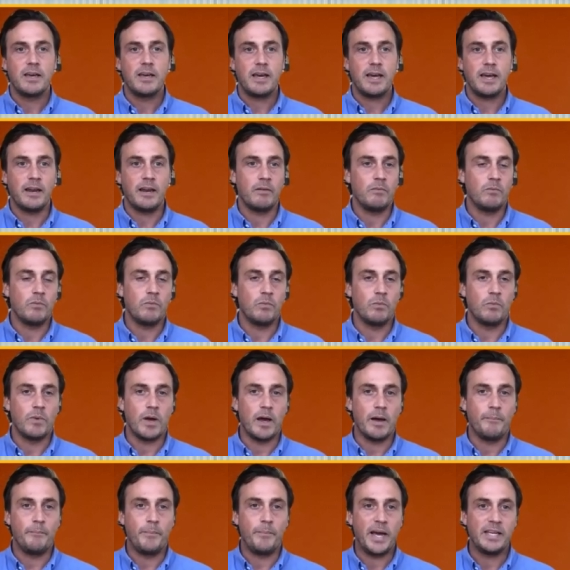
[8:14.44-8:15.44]
and
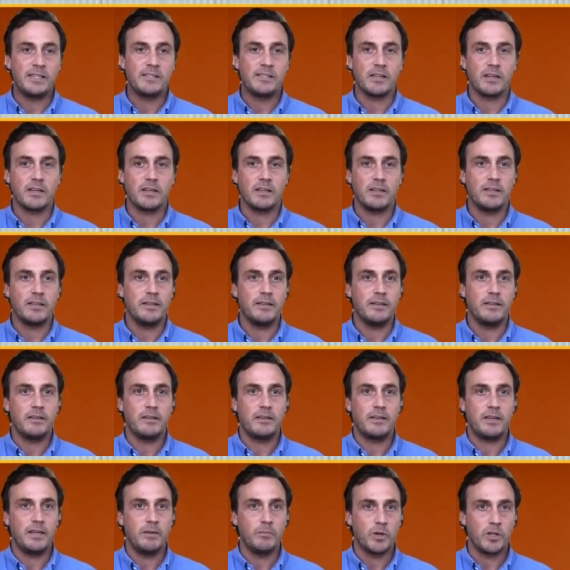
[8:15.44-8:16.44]
are uh, basically
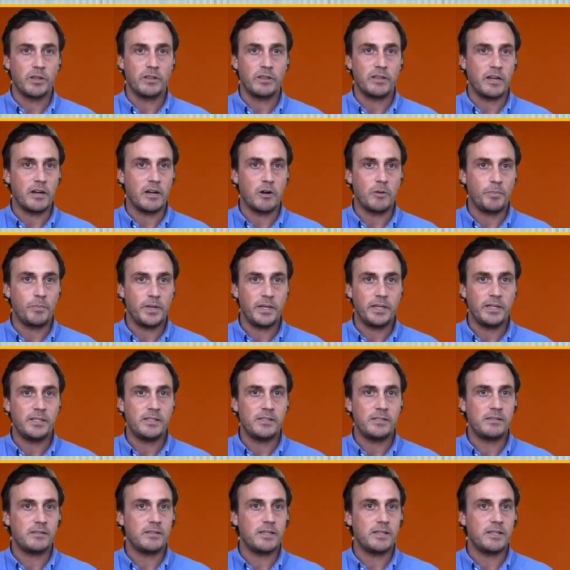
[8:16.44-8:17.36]
chemotherapies.